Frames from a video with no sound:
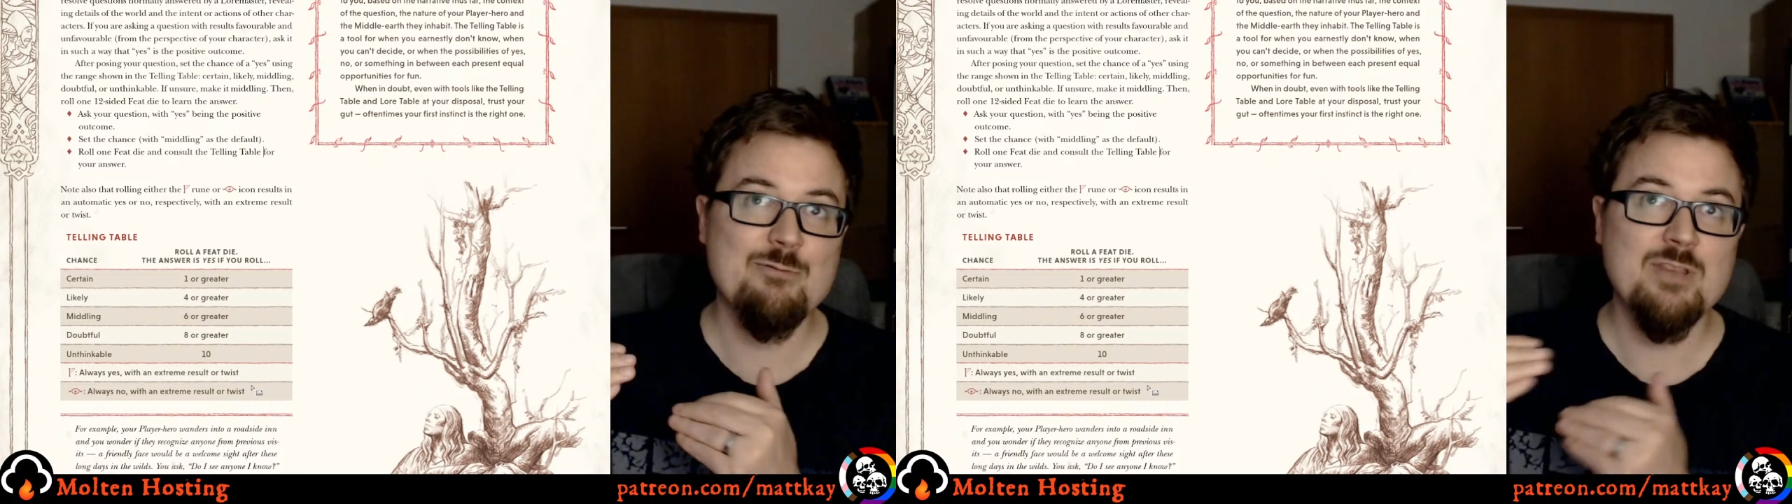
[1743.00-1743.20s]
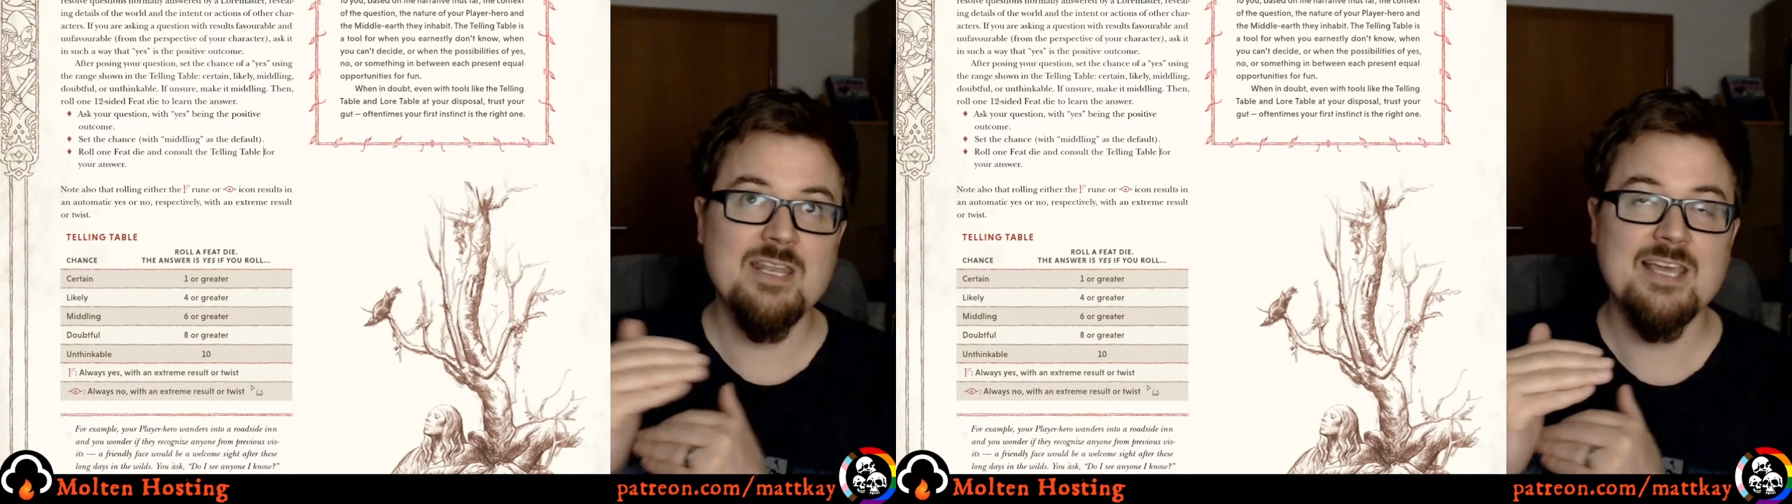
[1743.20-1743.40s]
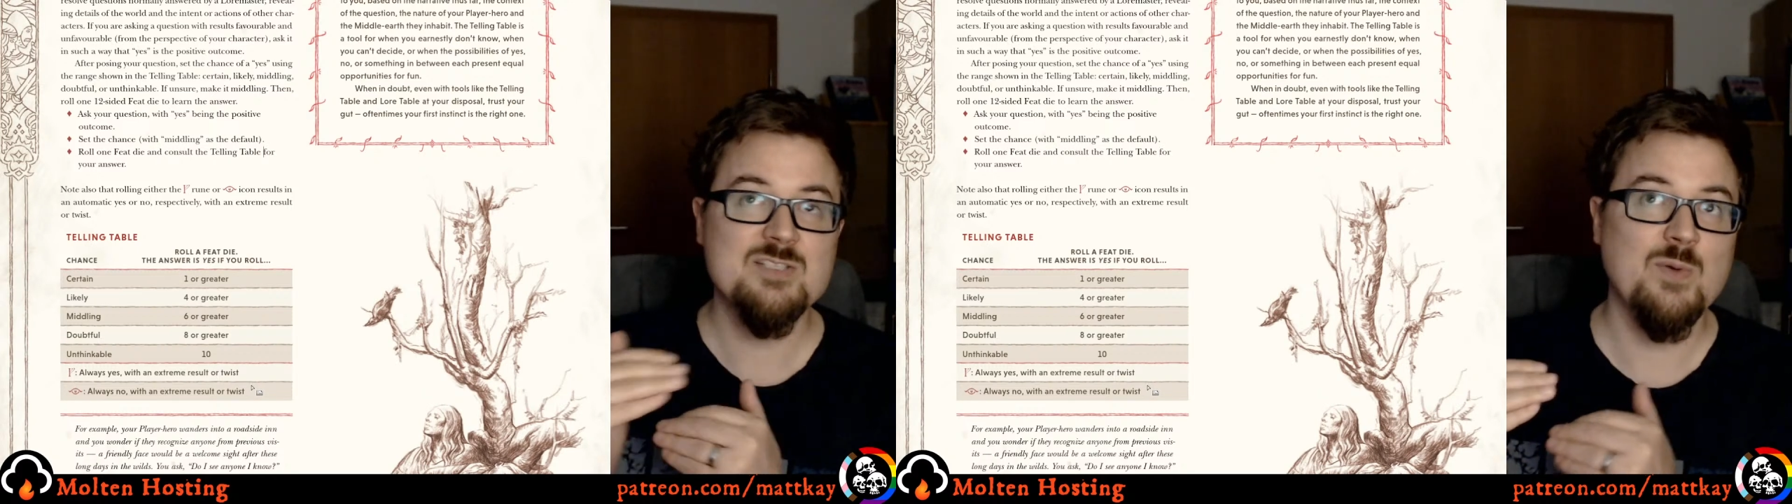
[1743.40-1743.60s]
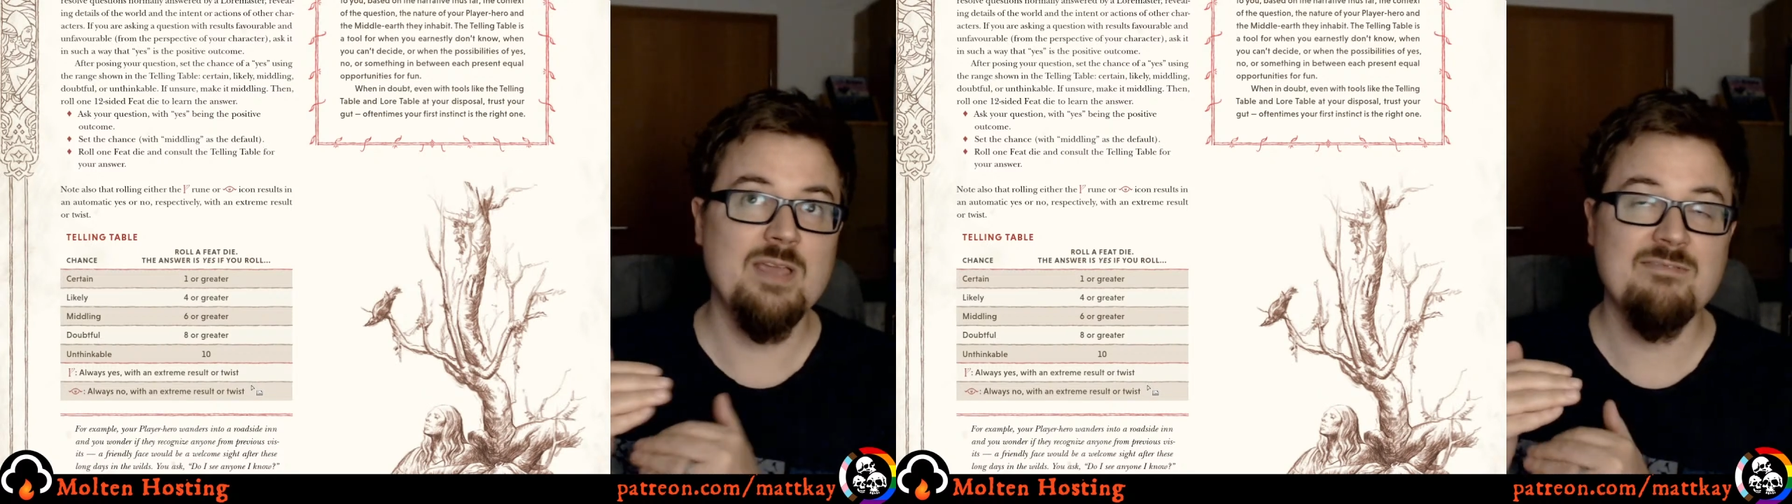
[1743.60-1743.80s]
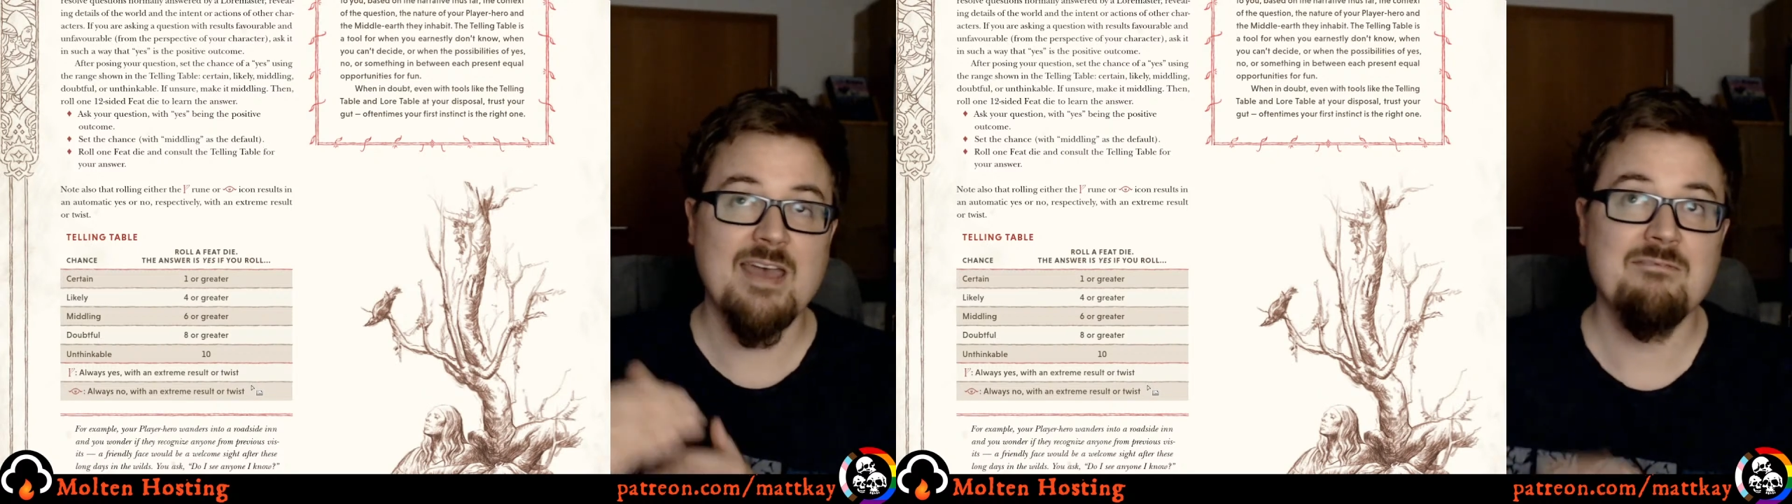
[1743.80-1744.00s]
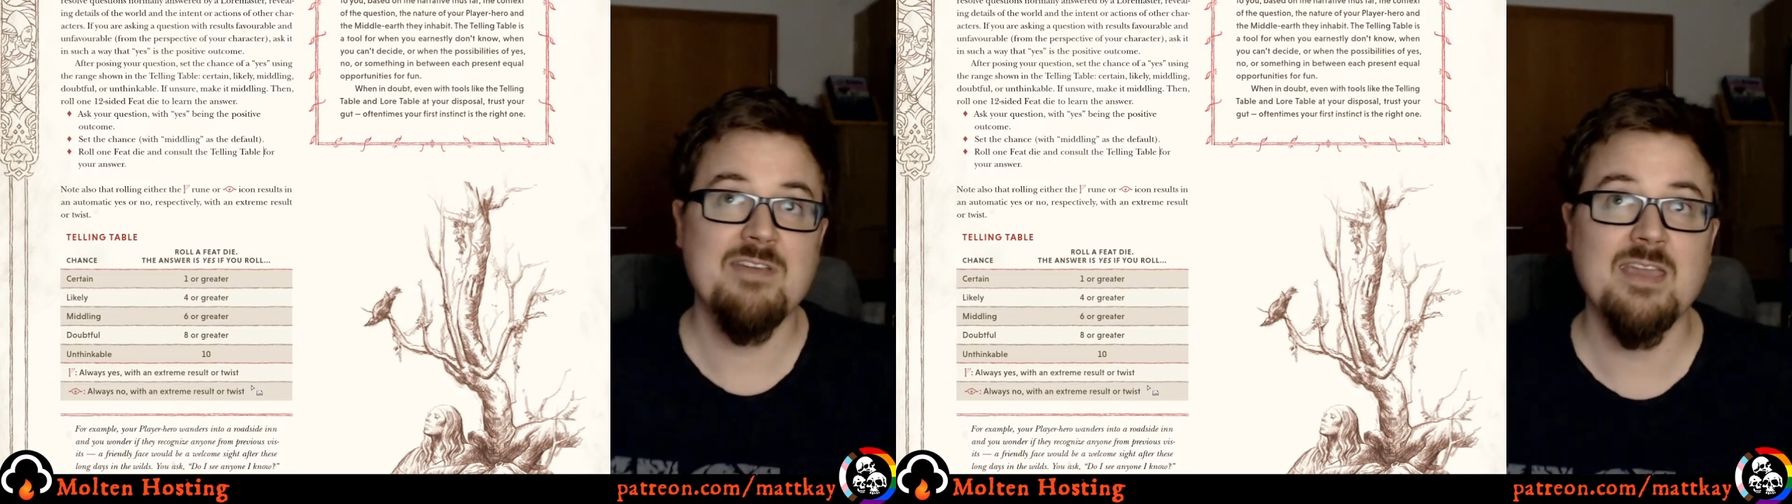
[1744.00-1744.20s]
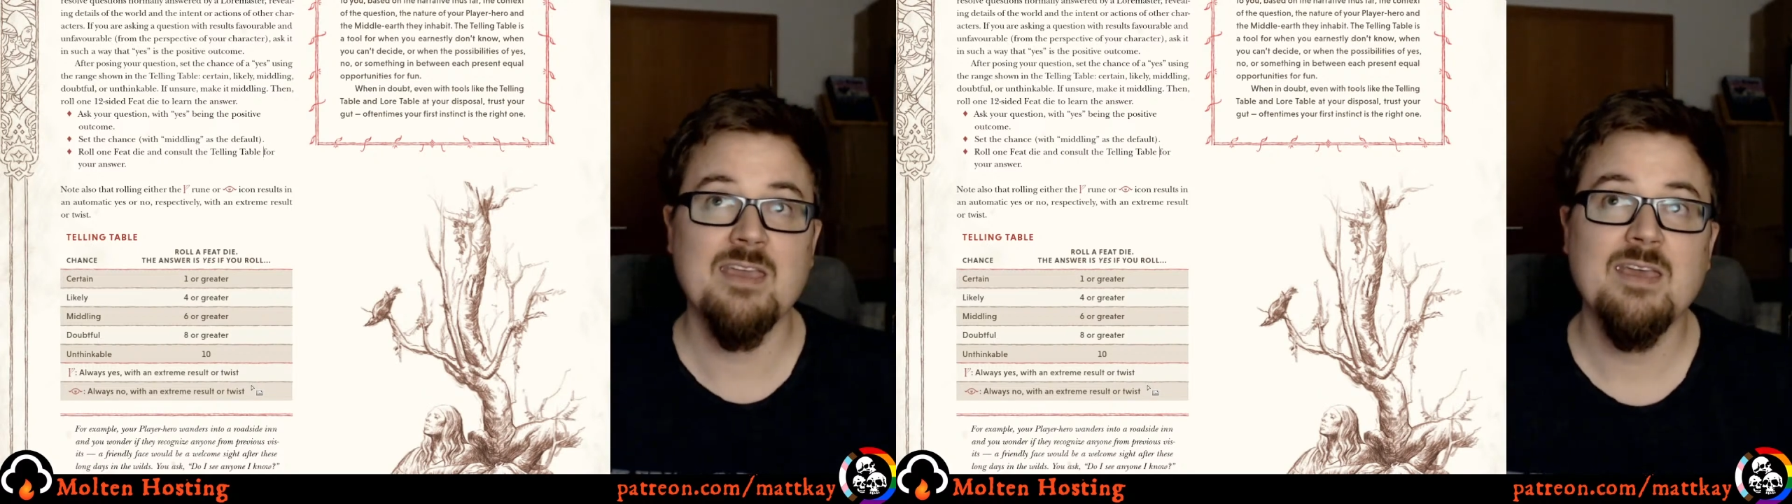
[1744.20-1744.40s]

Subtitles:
nice way of having